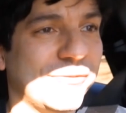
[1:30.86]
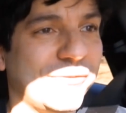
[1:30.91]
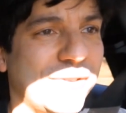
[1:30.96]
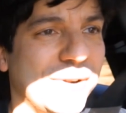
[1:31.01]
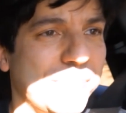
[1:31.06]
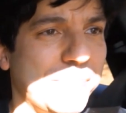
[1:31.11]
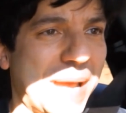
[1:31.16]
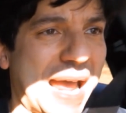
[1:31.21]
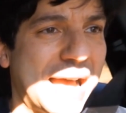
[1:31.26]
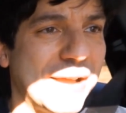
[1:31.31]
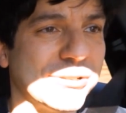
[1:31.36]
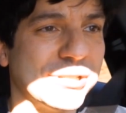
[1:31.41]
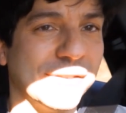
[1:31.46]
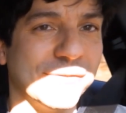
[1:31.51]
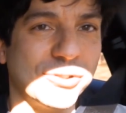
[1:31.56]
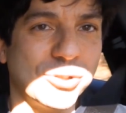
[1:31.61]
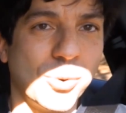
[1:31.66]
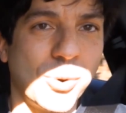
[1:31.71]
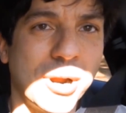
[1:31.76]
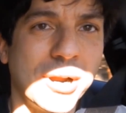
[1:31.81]
foot-pounds
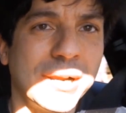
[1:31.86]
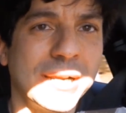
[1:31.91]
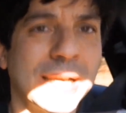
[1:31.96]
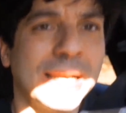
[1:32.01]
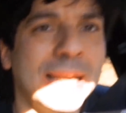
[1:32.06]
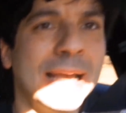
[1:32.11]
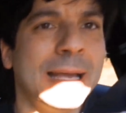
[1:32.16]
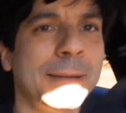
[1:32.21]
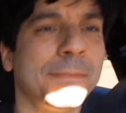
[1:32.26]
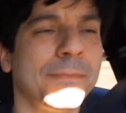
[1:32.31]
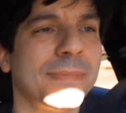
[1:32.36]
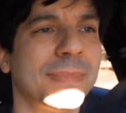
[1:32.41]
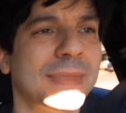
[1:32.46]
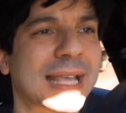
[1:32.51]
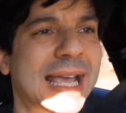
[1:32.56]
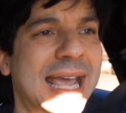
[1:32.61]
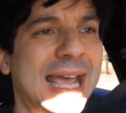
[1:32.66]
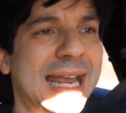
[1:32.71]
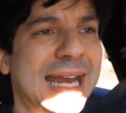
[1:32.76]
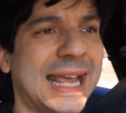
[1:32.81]
of torque.
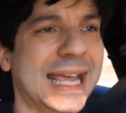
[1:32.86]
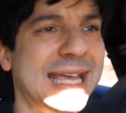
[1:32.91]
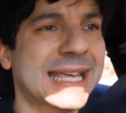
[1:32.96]
It